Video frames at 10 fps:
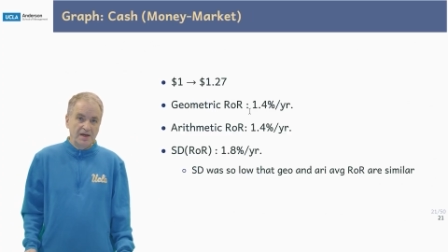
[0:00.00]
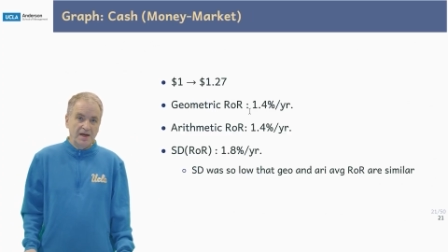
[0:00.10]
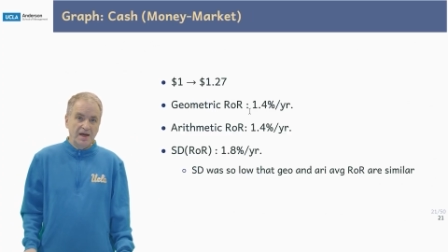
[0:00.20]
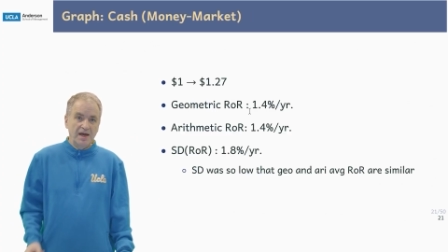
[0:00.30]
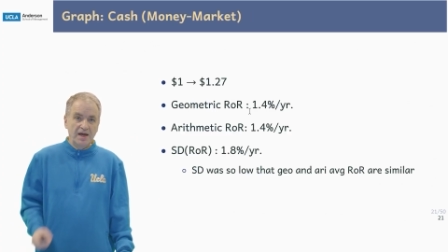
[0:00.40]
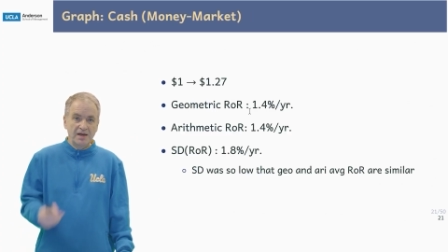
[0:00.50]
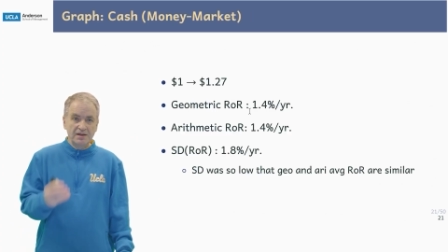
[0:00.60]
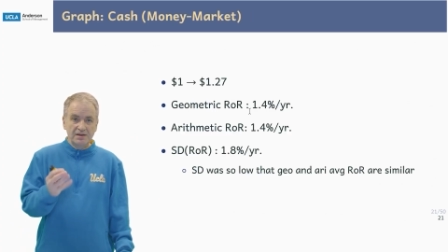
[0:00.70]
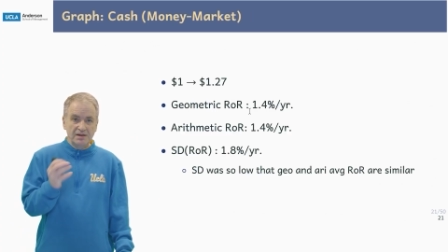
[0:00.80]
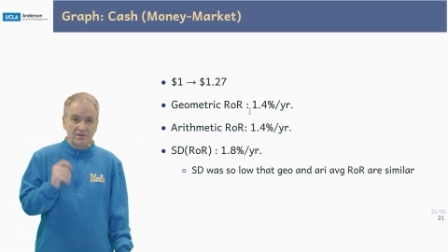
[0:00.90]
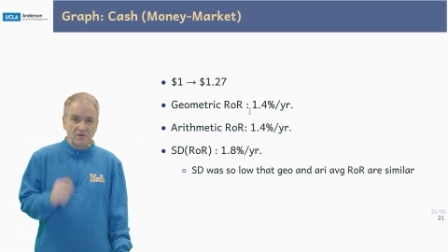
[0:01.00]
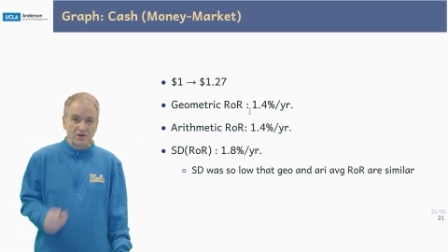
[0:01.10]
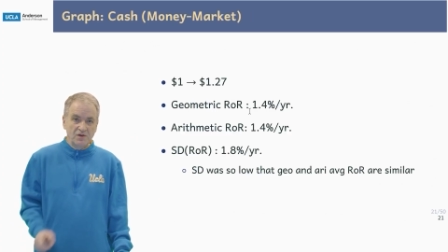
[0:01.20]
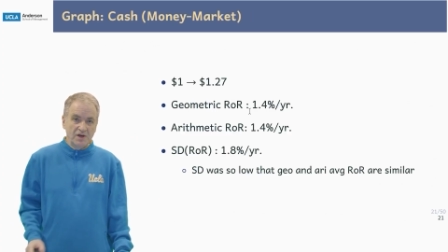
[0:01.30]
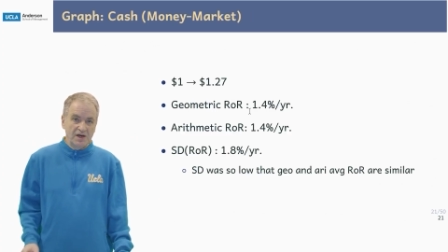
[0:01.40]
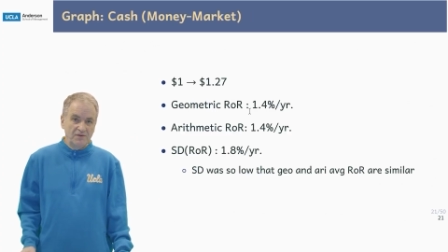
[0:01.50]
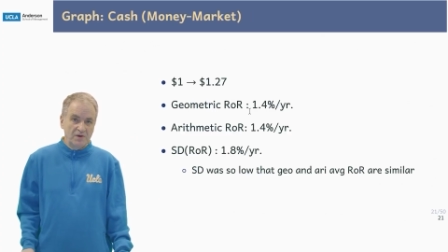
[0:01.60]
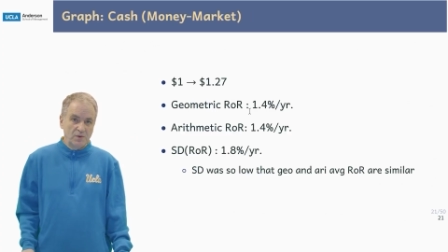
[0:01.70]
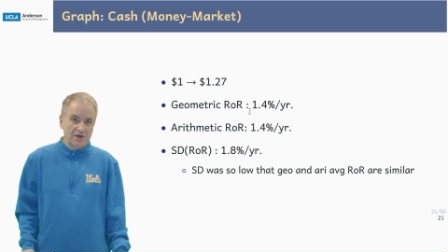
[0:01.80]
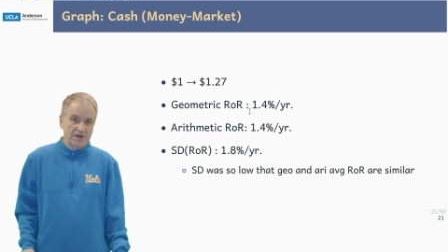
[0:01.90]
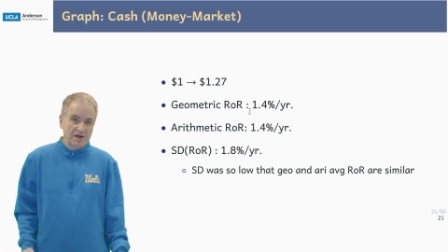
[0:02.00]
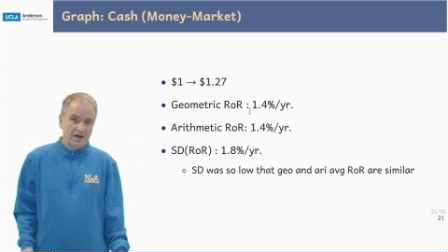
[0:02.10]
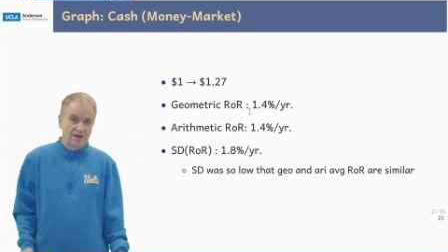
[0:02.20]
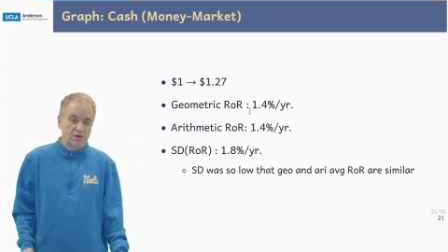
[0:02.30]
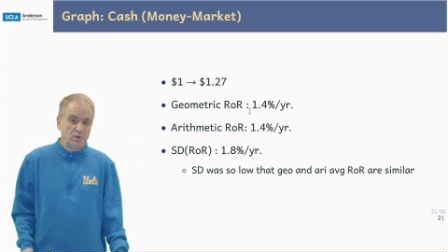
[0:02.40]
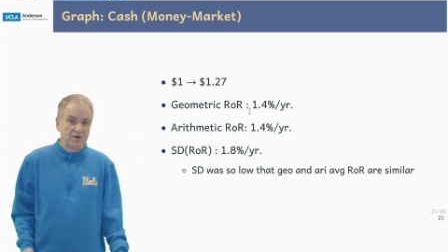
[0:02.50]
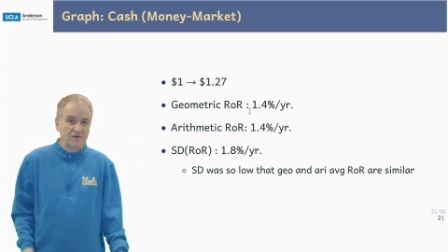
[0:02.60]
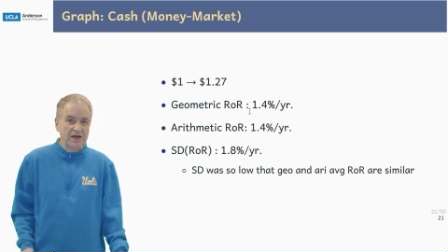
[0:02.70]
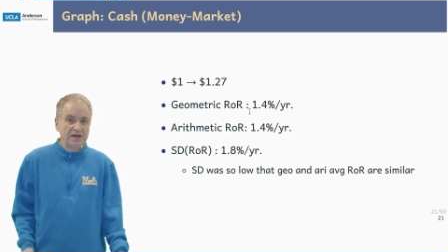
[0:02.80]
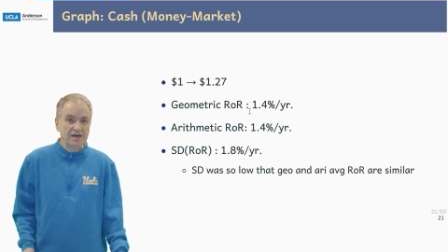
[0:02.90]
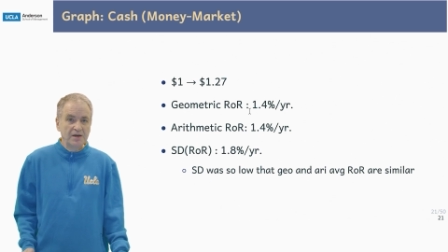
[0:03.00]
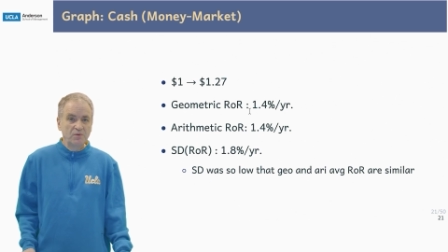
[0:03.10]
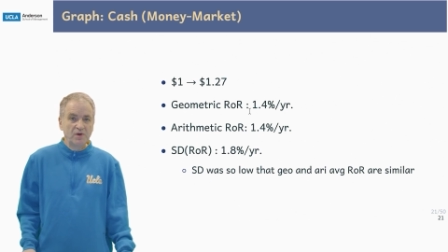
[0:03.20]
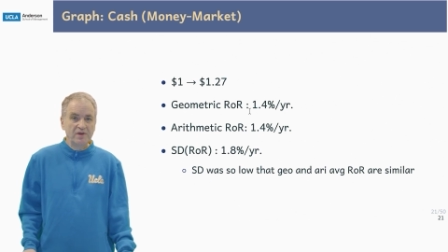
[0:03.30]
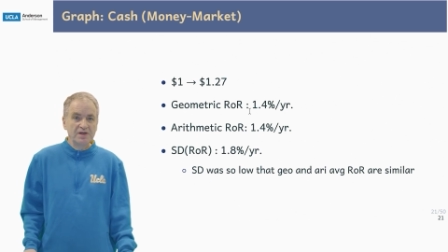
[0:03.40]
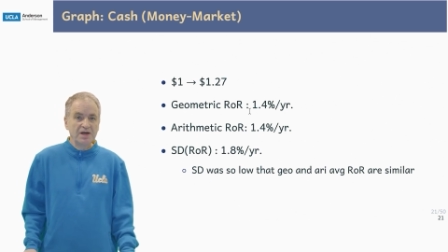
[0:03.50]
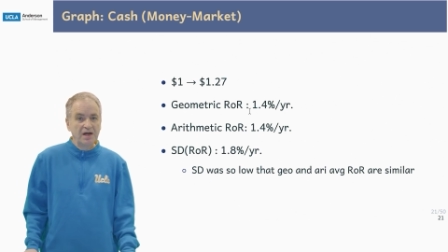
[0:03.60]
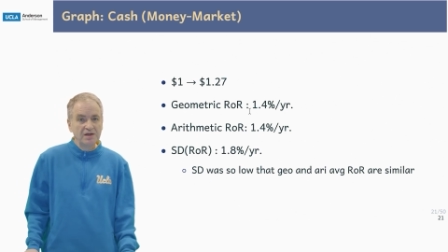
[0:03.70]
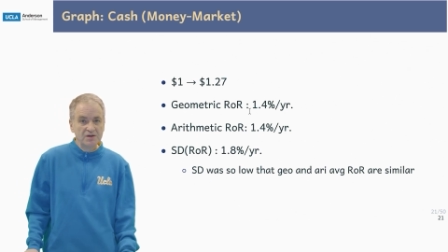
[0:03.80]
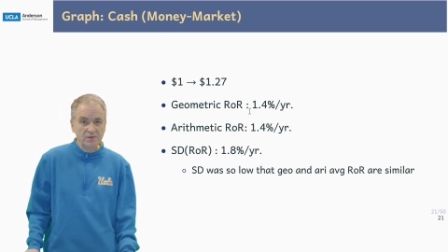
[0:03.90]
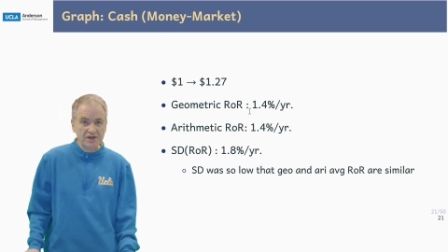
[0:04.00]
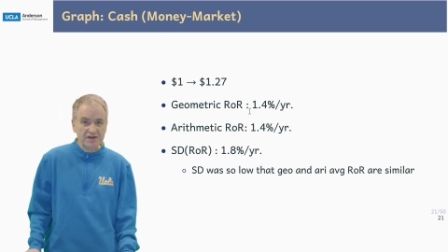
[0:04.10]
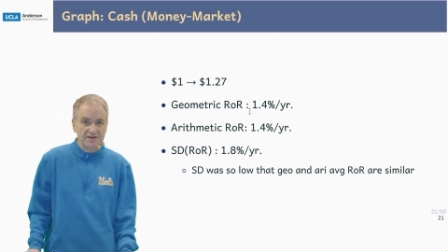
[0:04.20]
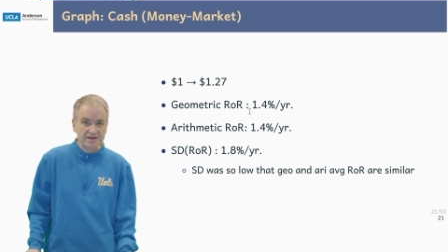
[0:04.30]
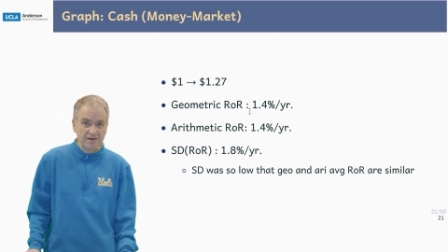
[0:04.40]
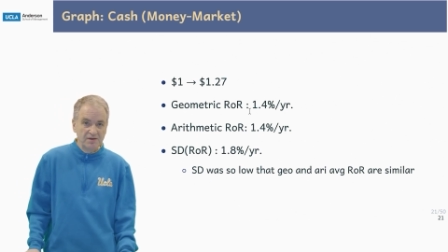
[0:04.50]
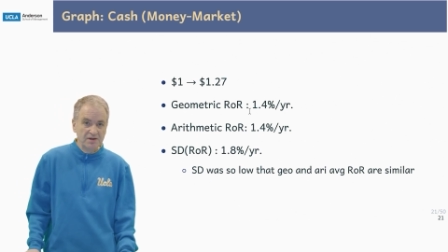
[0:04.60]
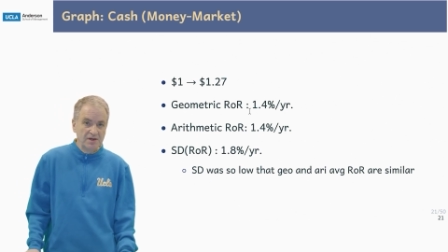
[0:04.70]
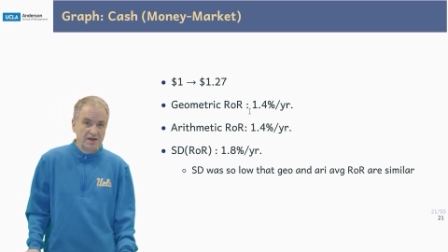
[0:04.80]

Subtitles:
and every $1 you would have ended up with $1.27.